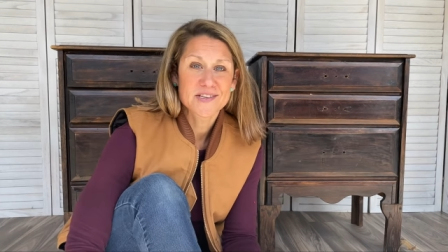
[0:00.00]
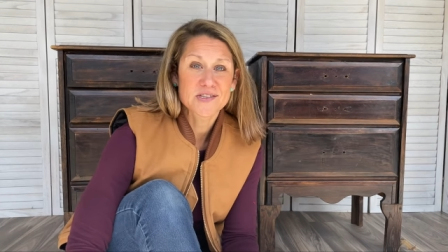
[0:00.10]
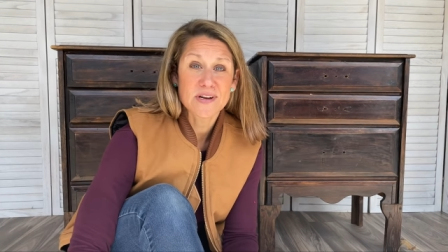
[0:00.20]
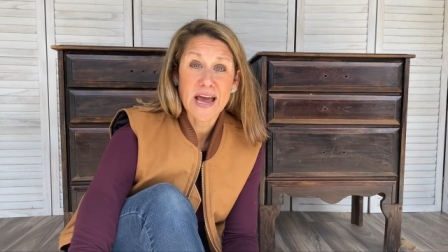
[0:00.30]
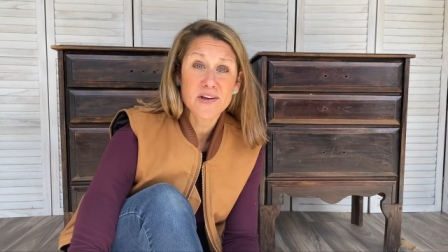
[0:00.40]

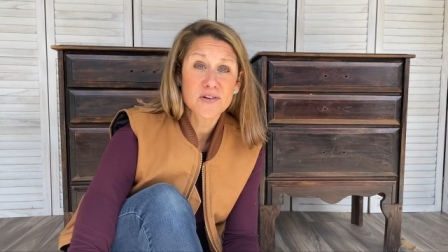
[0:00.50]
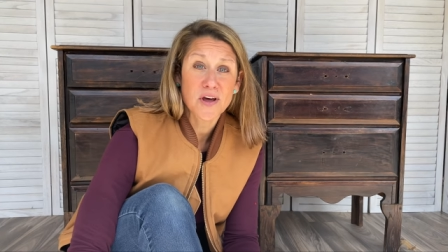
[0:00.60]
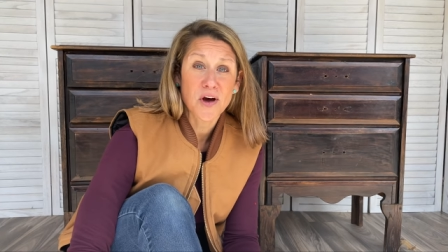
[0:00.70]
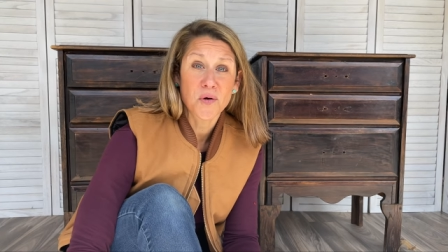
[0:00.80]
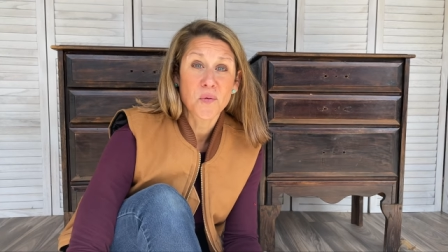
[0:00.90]
so now you
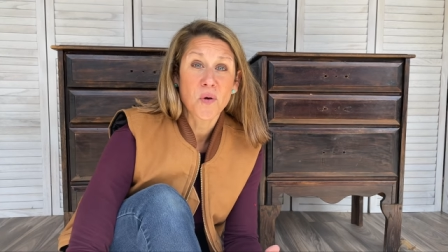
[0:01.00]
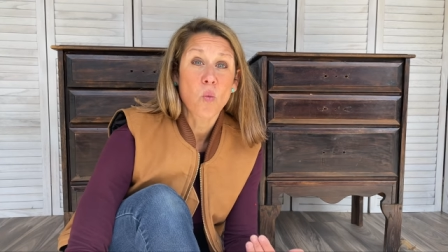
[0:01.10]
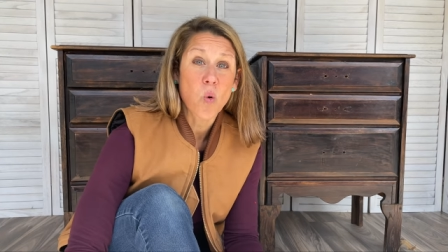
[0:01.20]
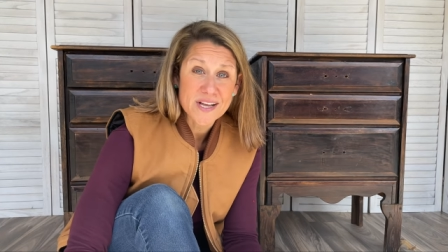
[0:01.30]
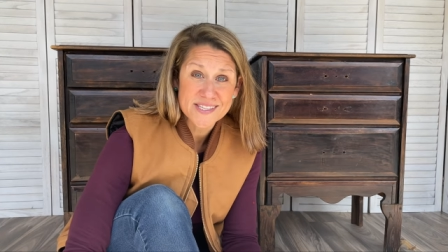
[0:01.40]
know
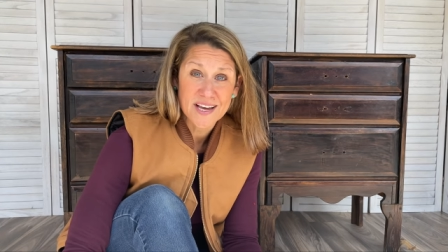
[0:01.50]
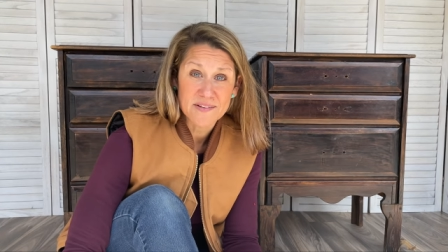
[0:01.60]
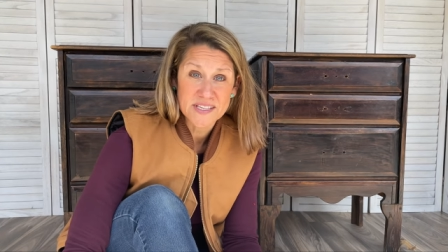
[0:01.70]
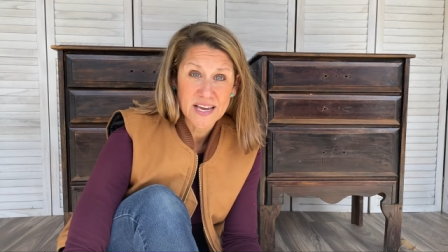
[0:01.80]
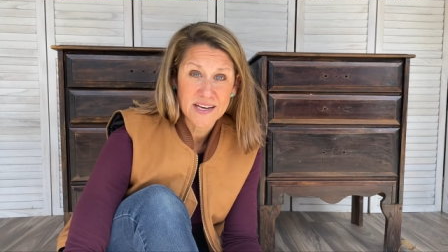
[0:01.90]
what
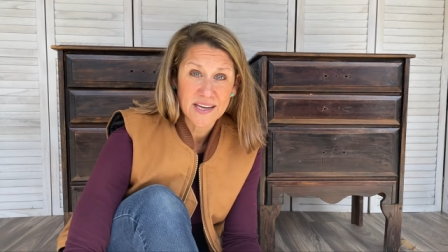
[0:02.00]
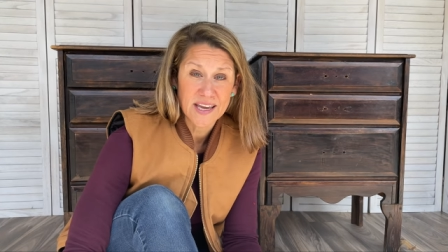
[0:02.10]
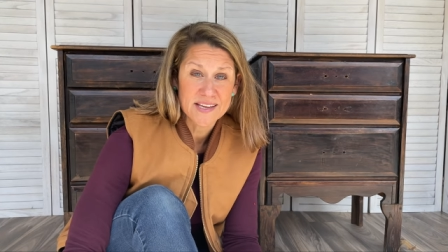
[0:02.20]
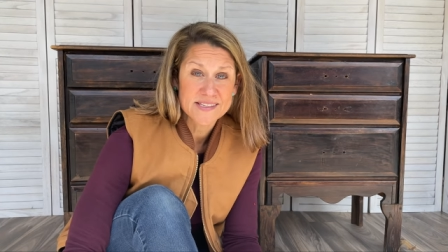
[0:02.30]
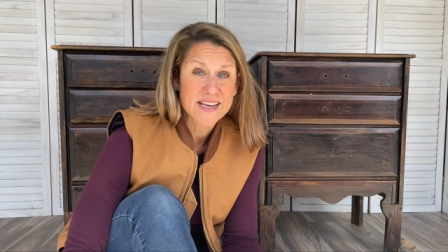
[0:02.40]
scuff sanding
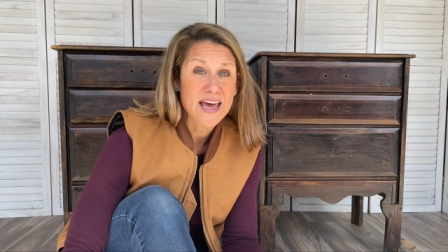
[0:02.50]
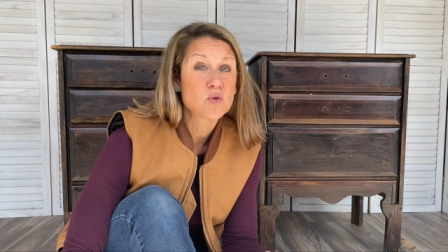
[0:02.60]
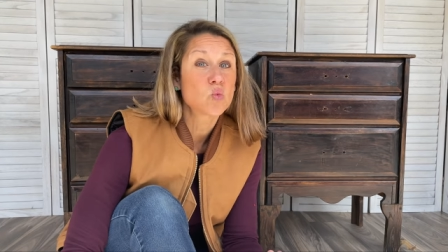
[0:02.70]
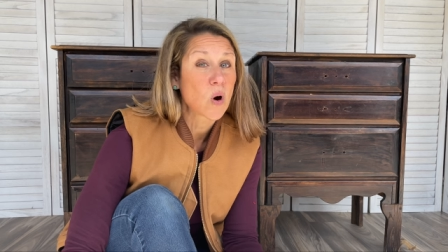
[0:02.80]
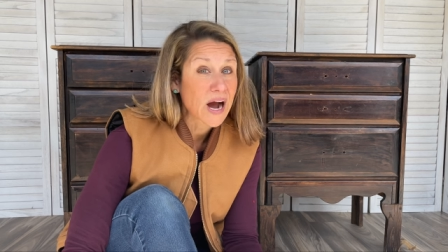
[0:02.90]
is
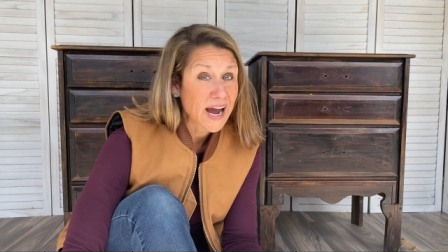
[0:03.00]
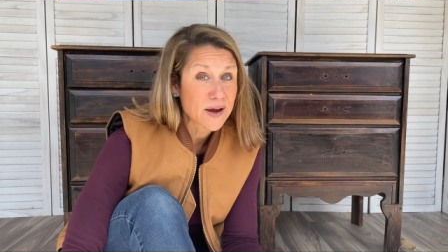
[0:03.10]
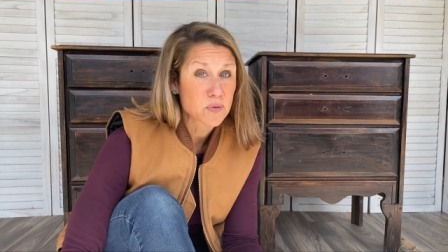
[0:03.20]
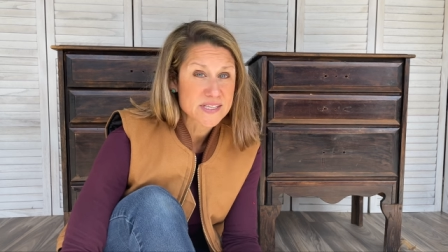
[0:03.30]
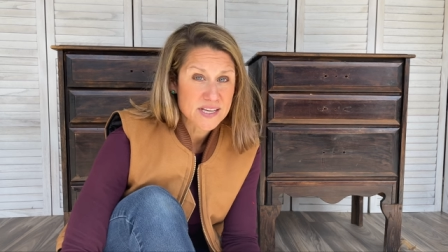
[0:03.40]
and
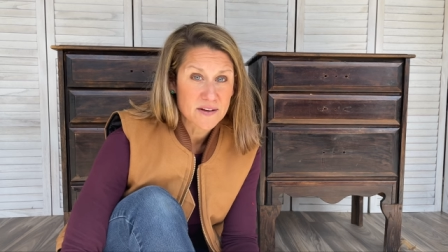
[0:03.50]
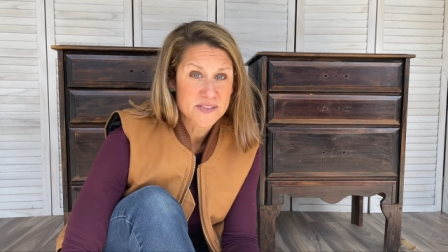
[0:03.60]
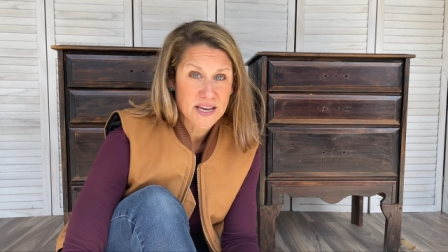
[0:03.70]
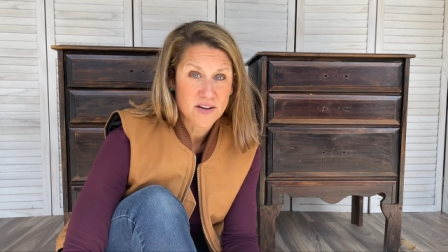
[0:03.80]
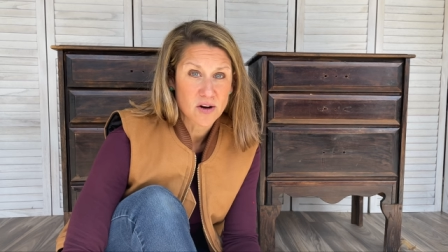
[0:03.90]
why we
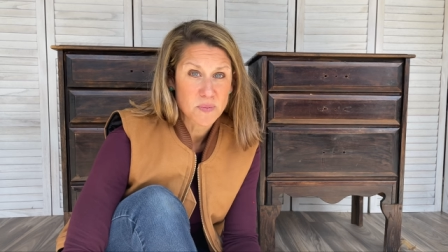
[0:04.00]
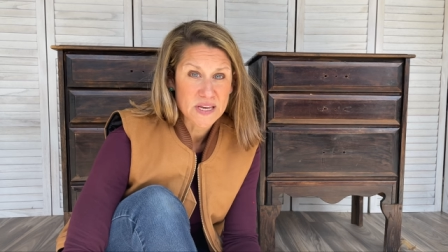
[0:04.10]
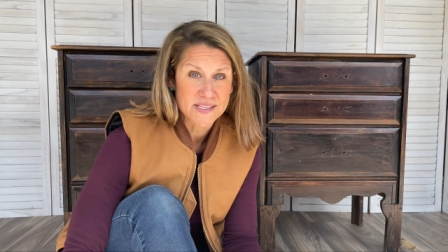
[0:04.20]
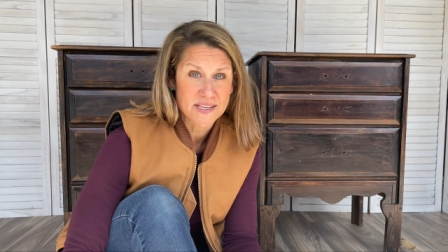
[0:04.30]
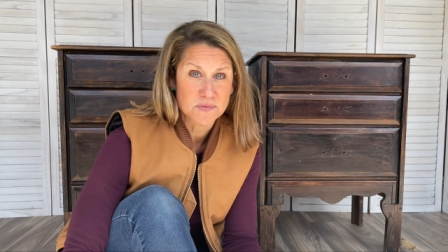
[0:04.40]
scuff sand our
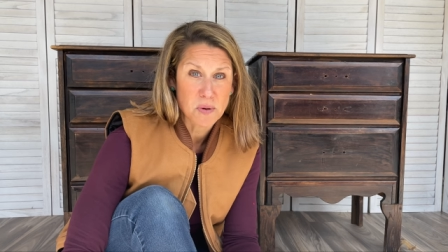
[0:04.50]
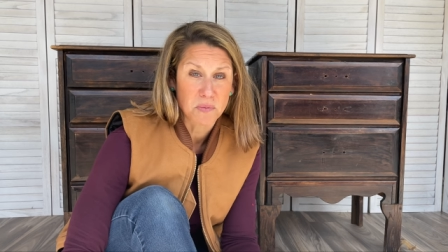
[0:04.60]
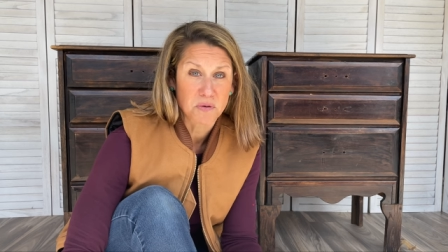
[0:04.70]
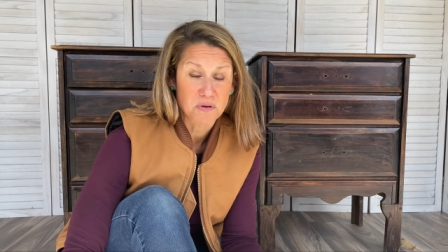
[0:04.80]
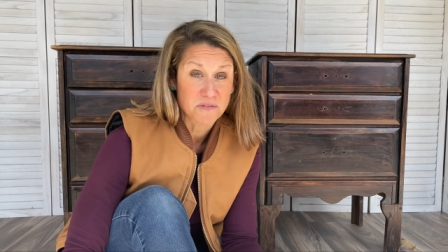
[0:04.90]
pieces when
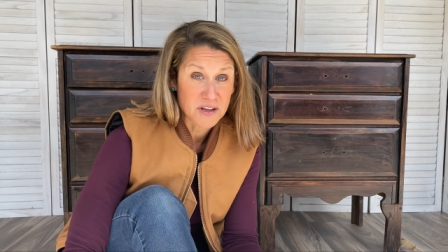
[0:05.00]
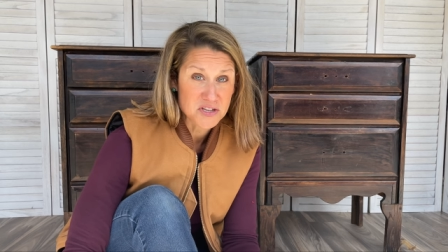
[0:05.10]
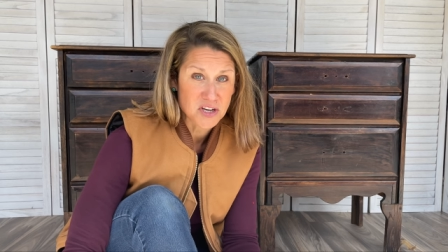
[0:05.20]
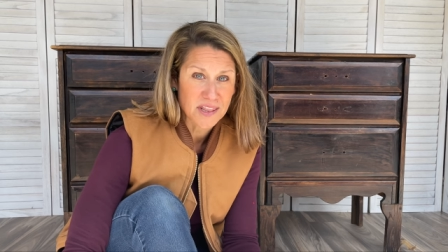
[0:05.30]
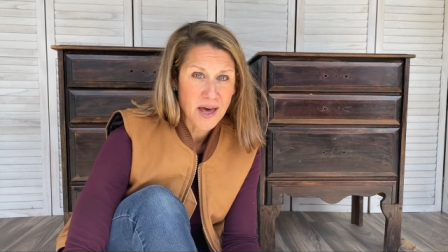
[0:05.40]
we're
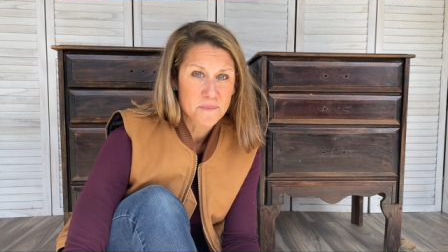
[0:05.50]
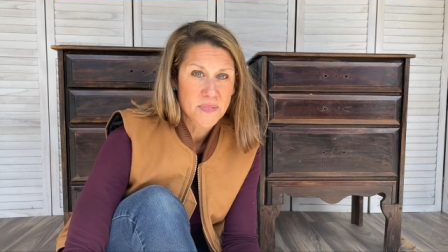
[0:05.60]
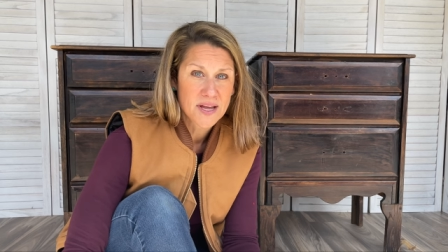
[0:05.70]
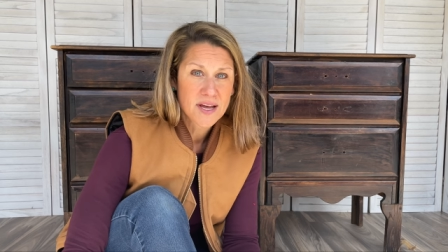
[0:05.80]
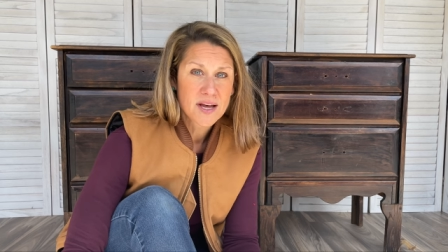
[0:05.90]
refinishing
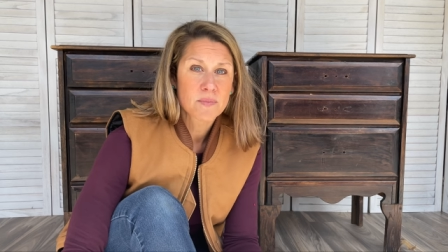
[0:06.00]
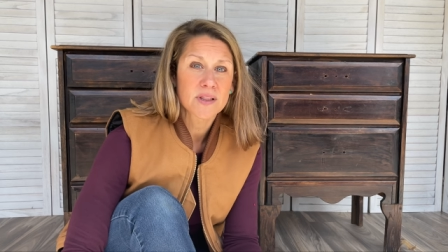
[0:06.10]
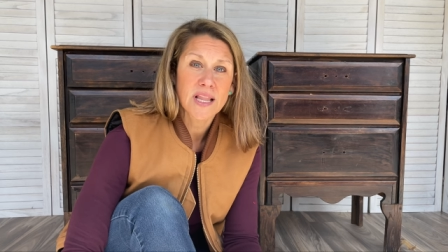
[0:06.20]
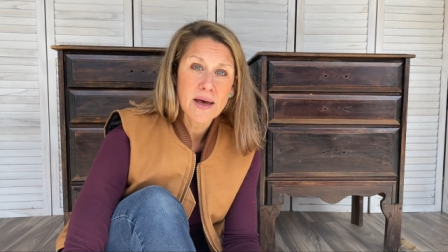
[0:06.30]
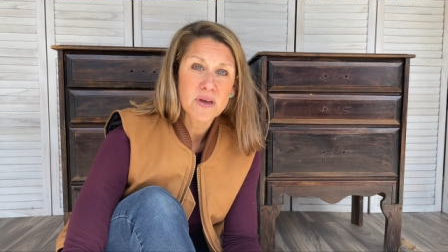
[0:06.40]
them.
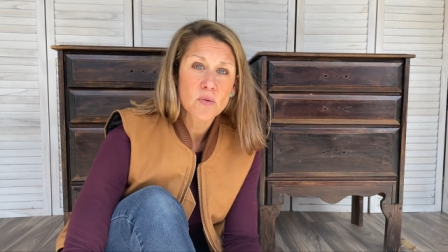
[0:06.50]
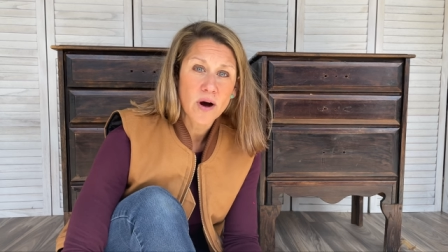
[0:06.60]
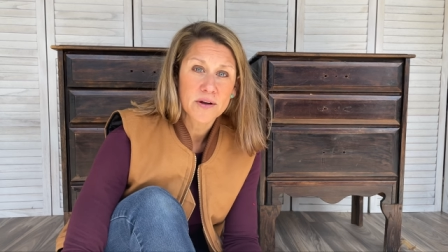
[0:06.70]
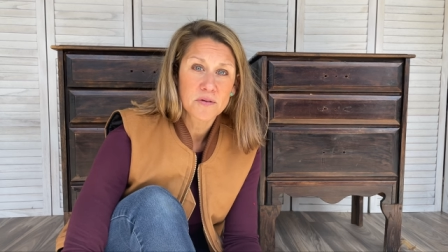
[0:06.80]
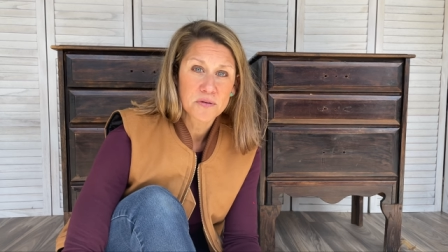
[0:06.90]
But let me
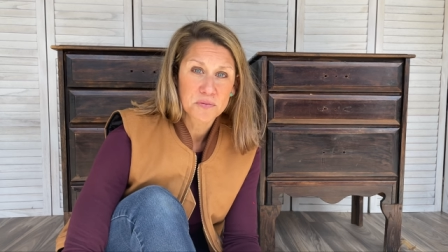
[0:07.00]
walk you